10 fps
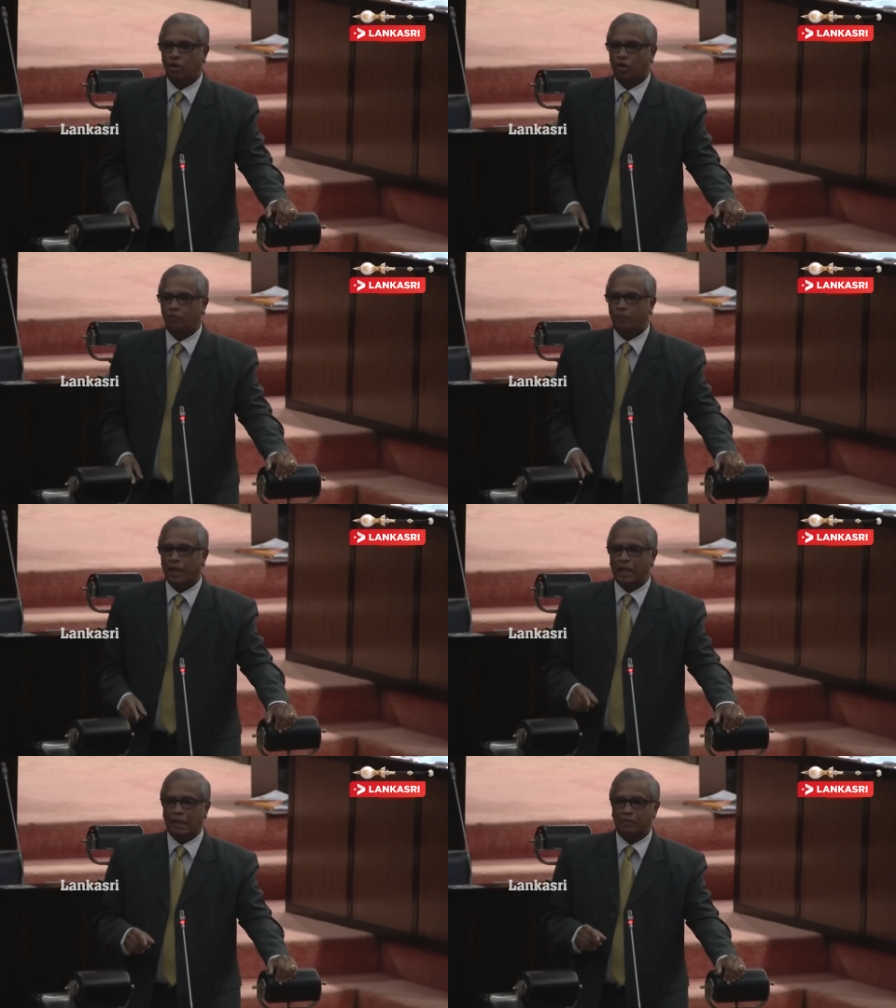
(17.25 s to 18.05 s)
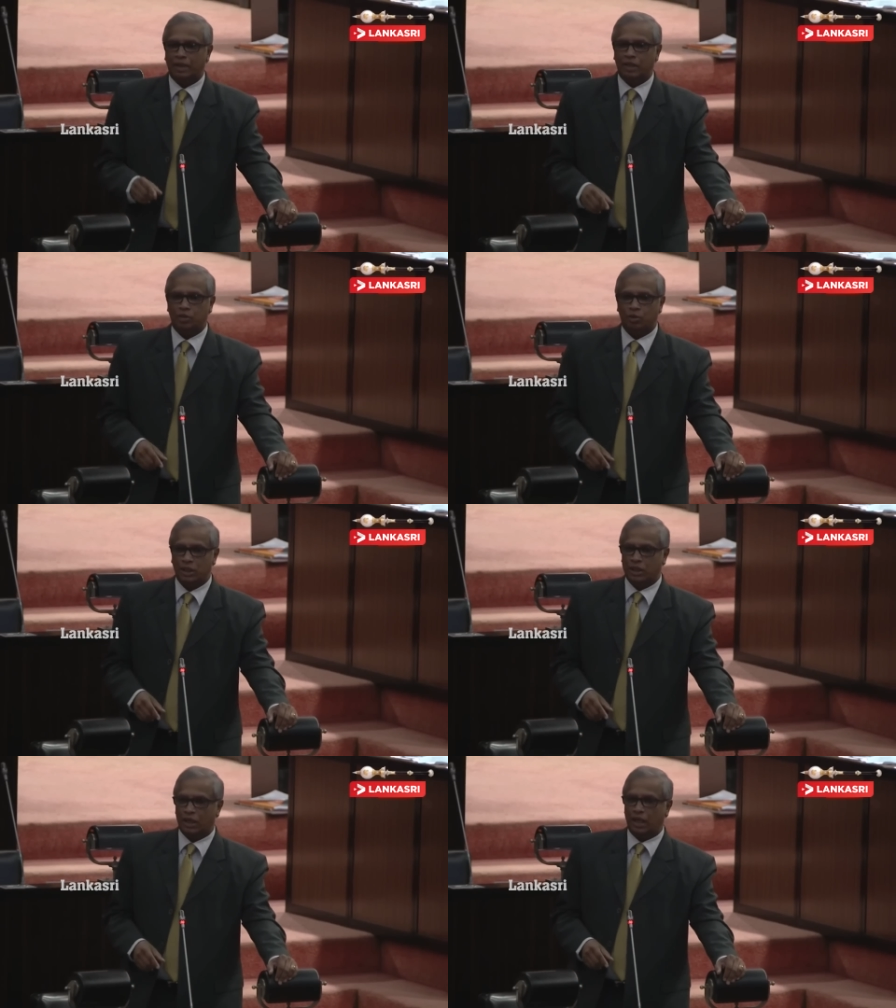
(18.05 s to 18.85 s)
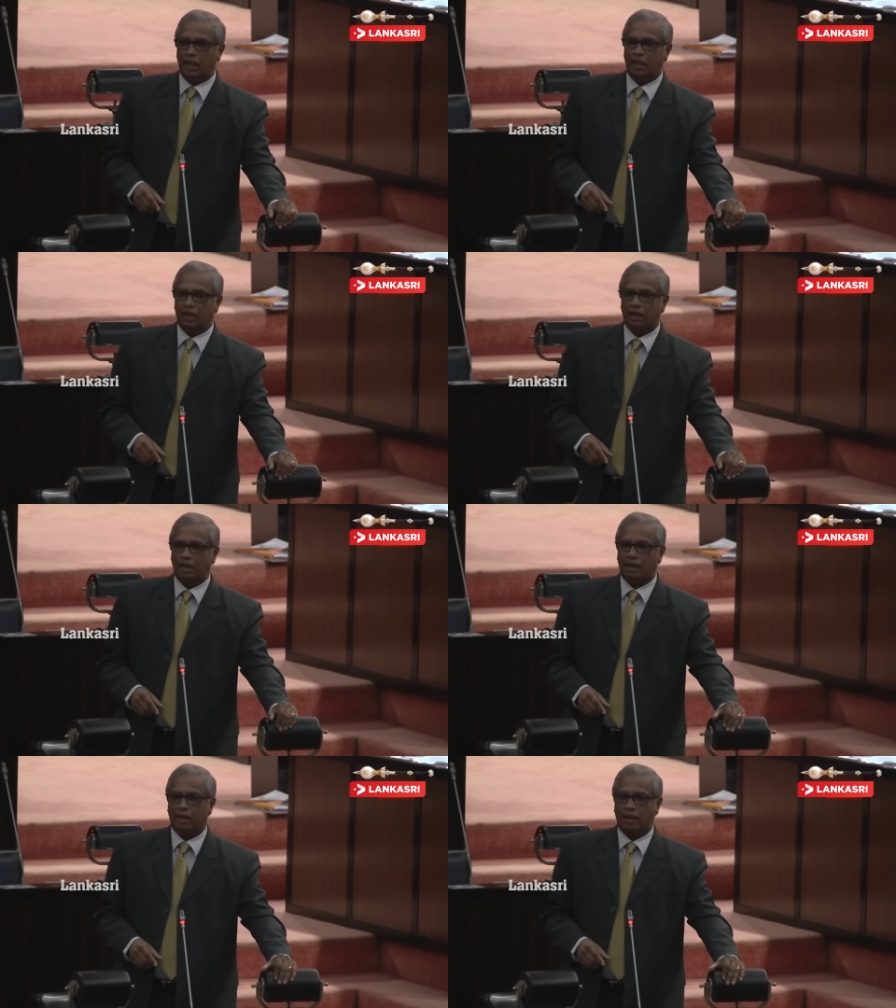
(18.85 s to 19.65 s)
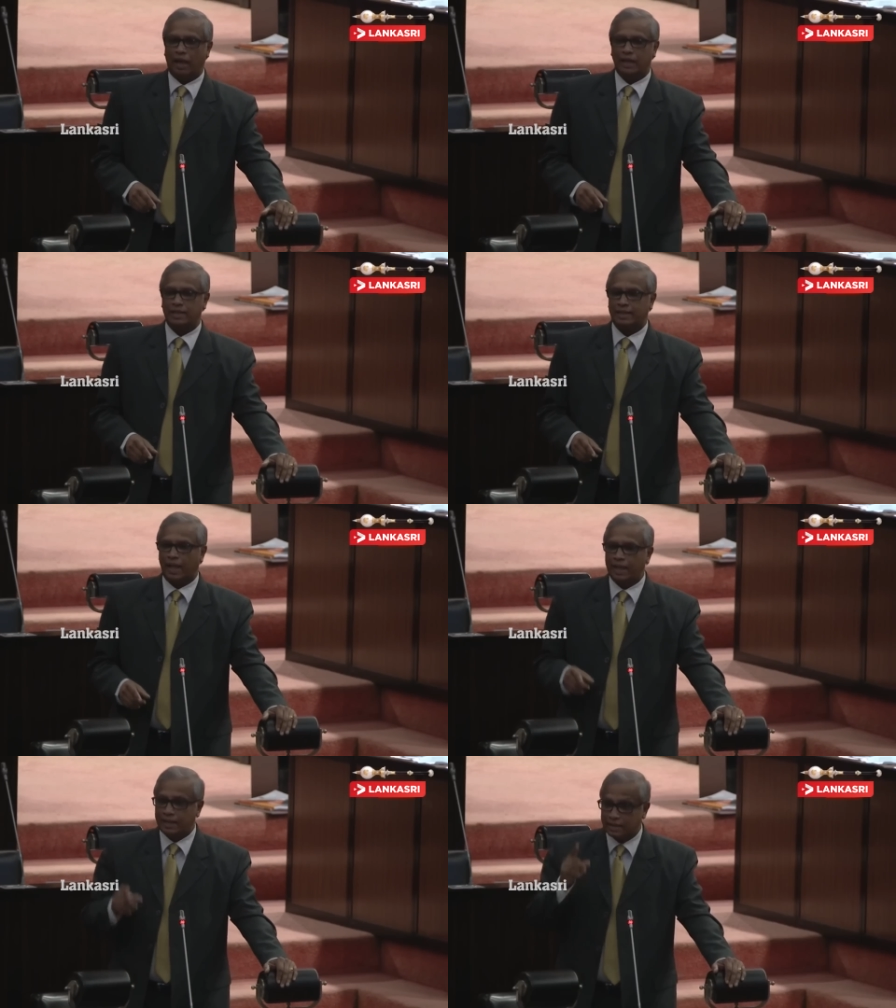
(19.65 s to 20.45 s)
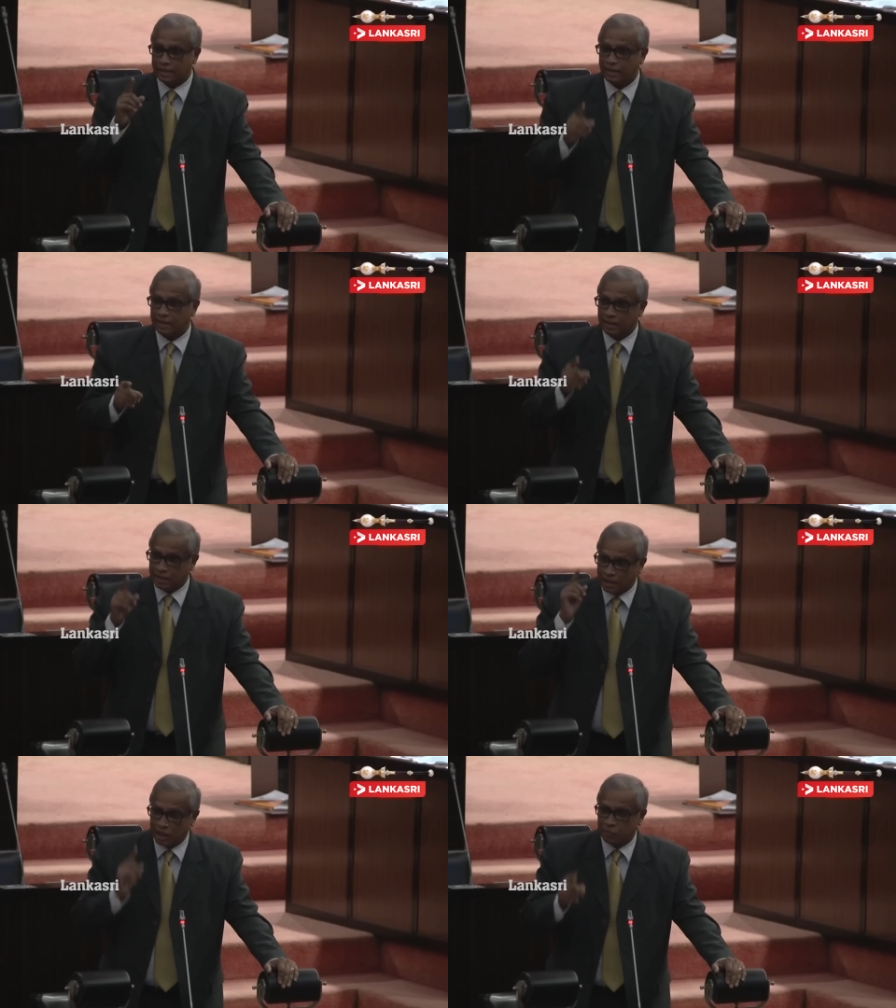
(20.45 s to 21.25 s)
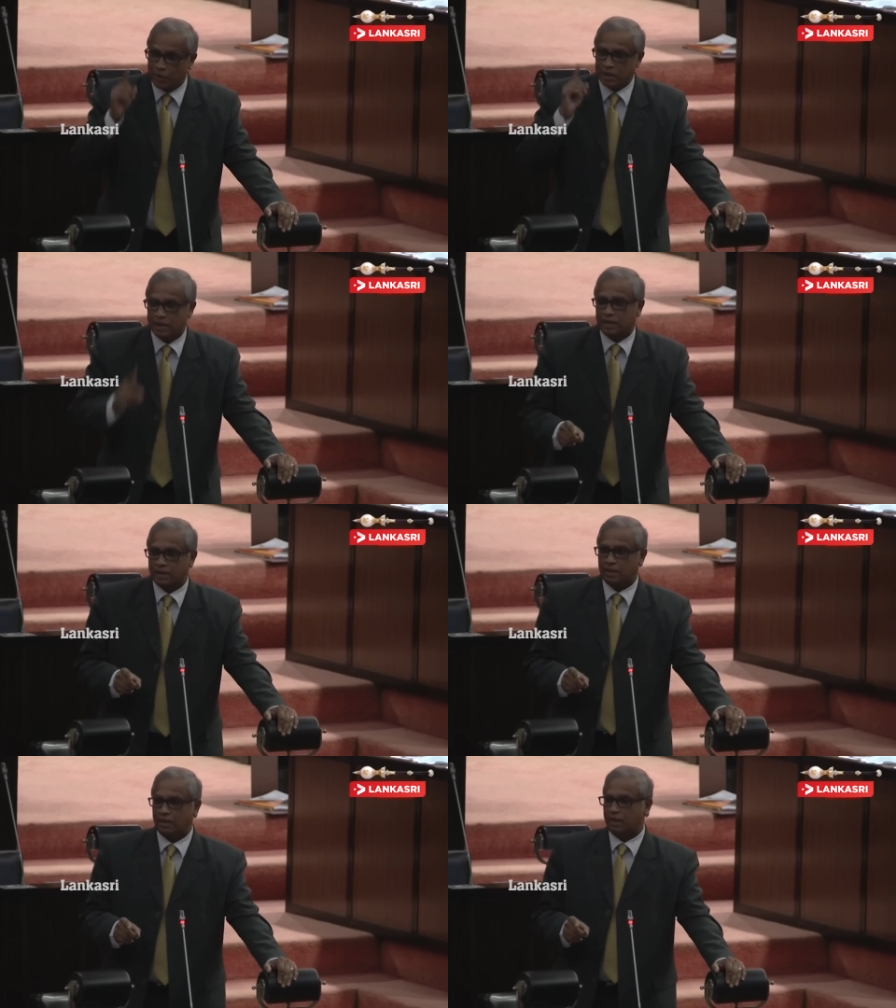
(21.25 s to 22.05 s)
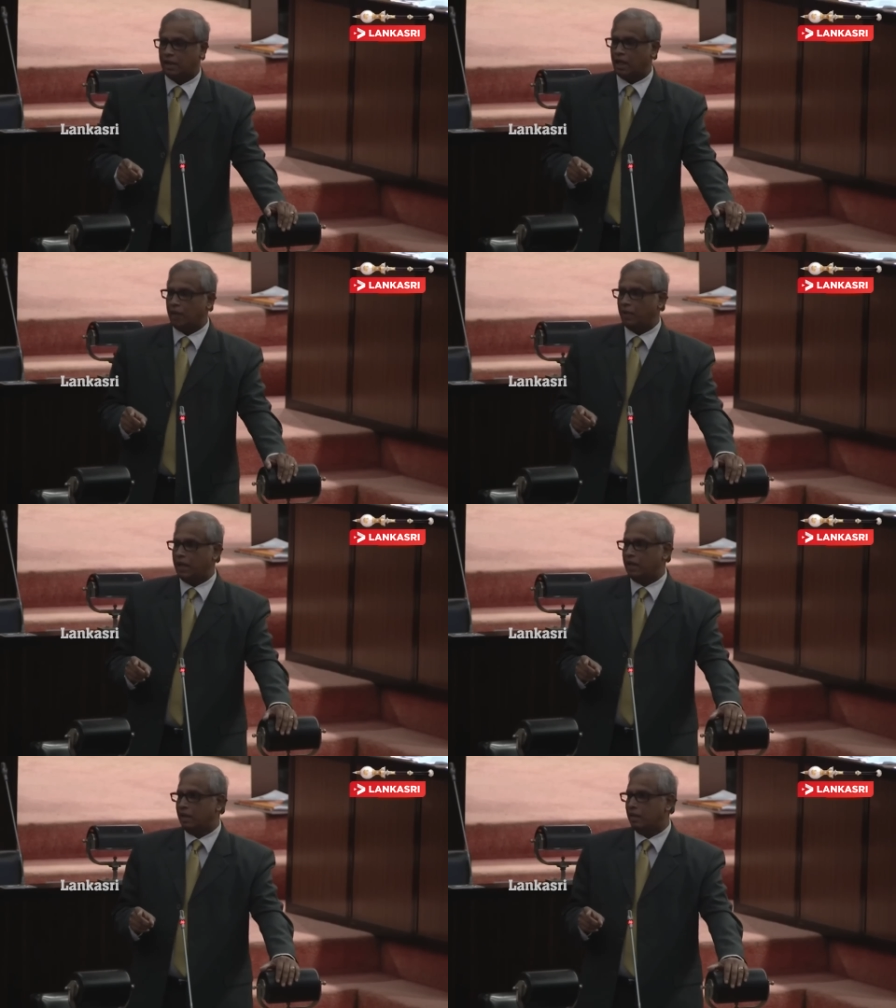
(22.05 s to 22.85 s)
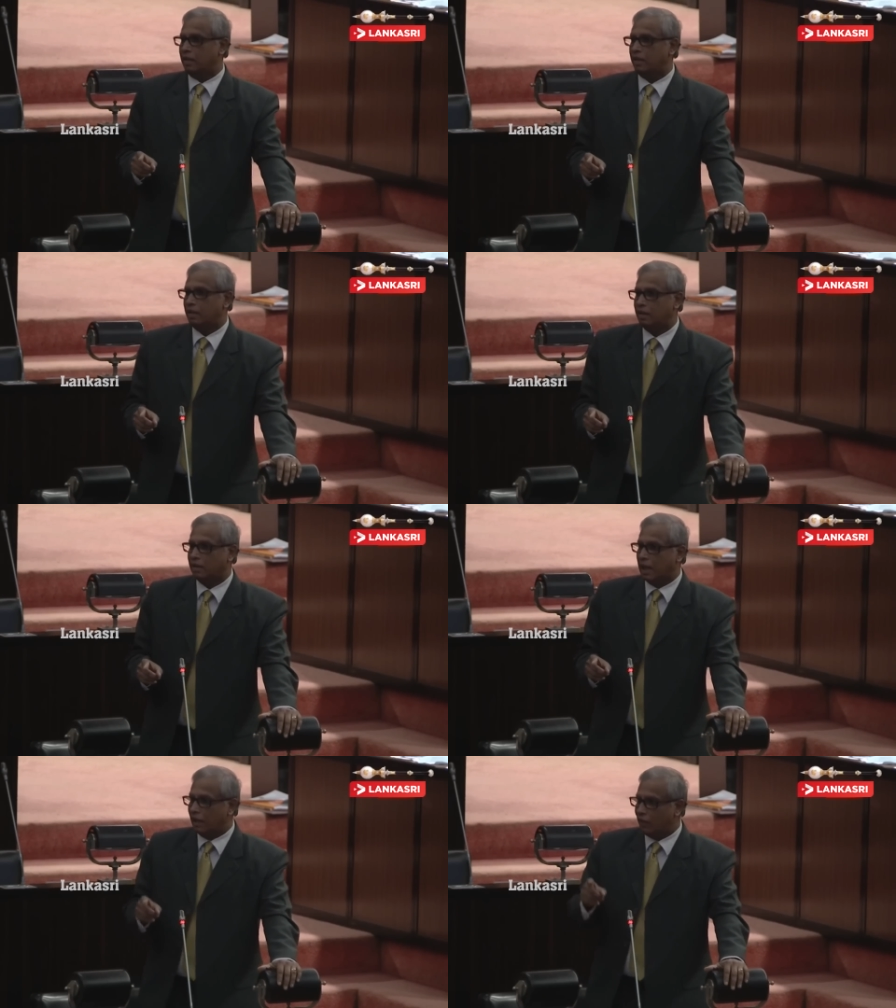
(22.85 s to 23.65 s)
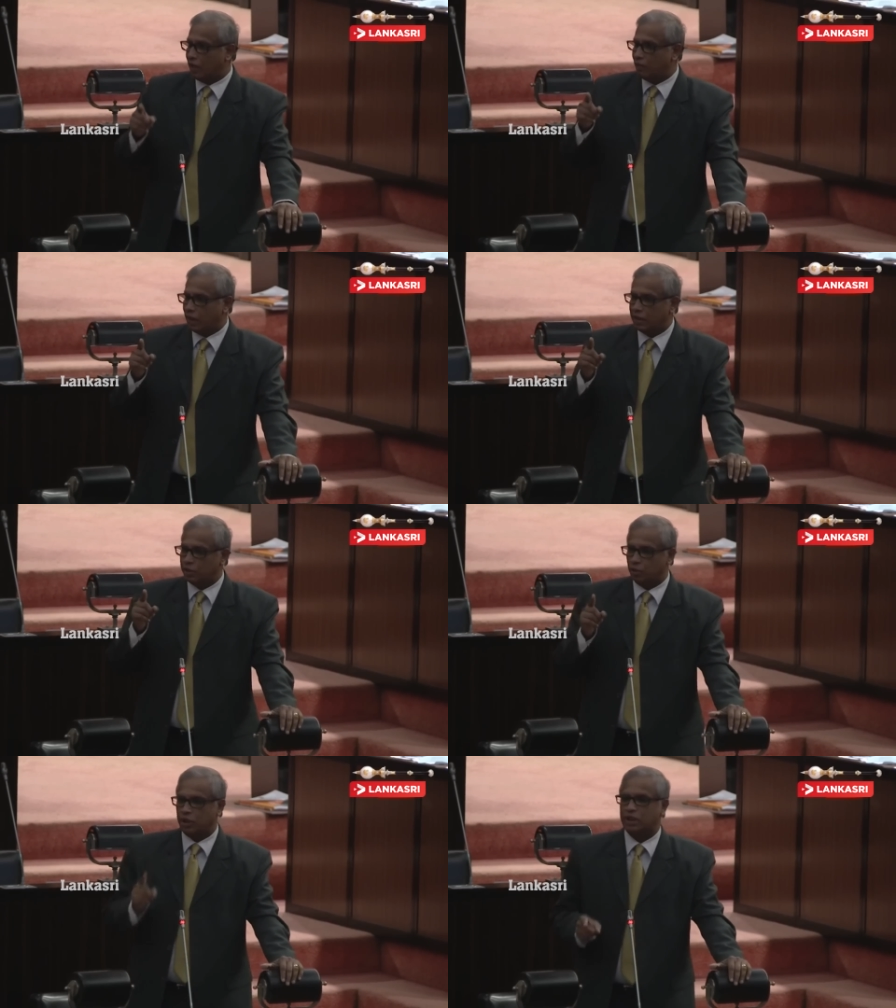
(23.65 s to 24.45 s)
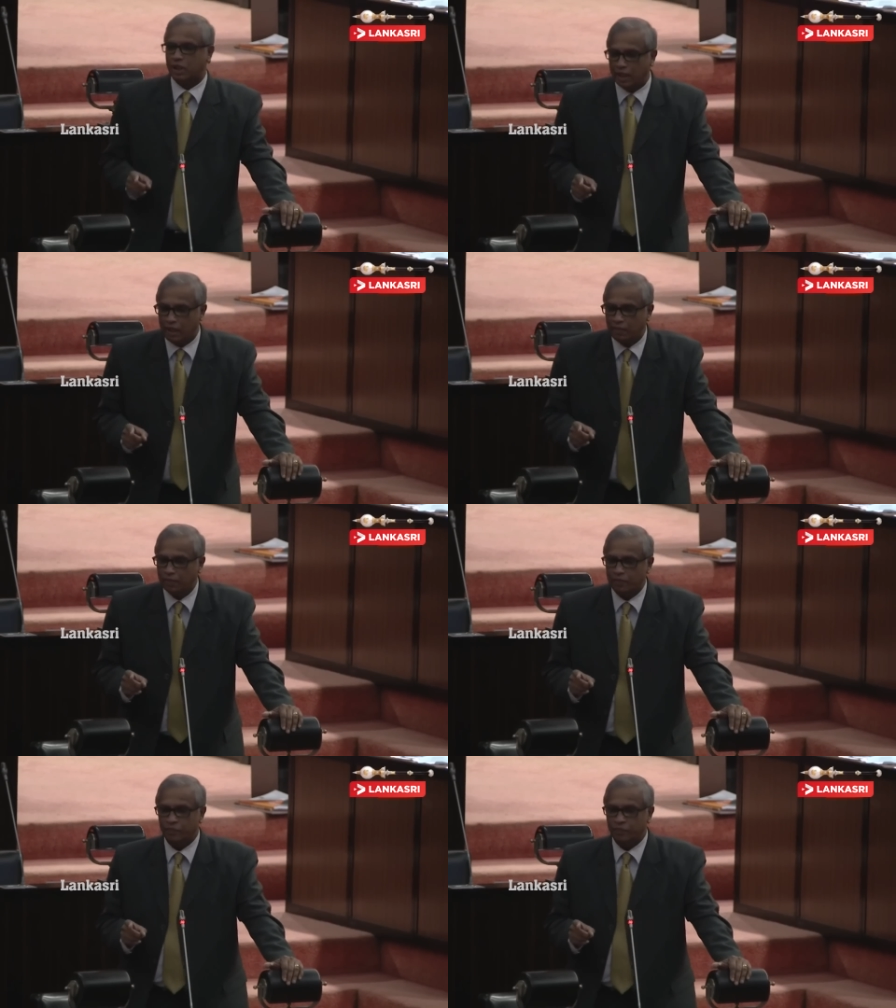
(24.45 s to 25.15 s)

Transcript: of meddling with the judiciary and cite judgments that have been delivered by the judiciary